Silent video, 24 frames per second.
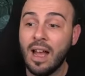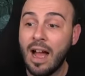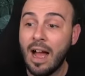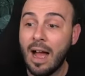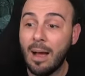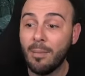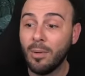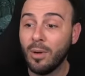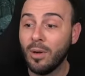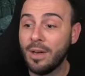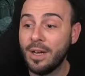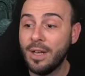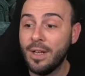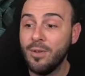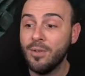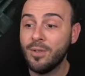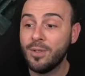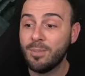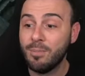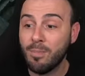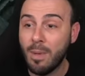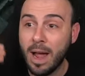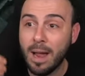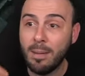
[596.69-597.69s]
I'm gonna
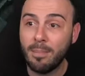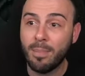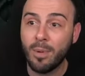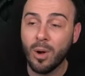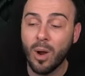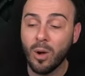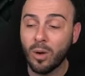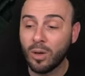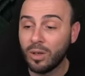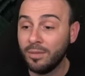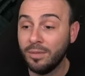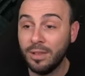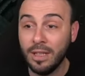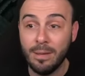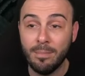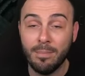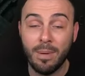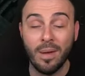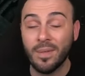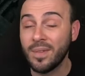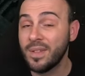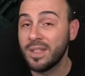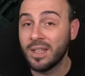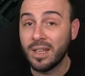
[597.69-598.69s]
use my block
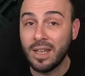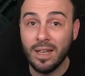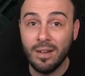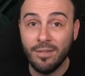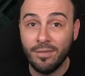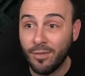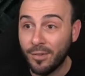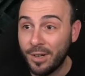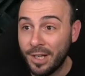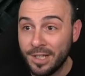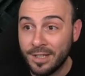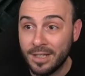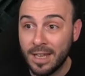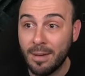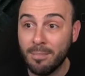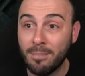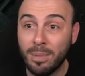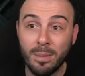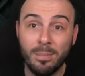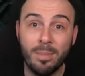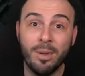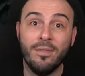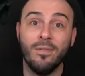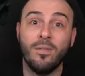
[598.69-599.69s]
debuff skill, for
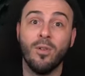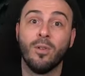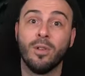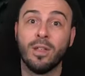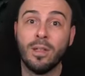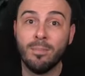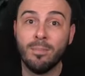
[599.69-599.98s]
example, before the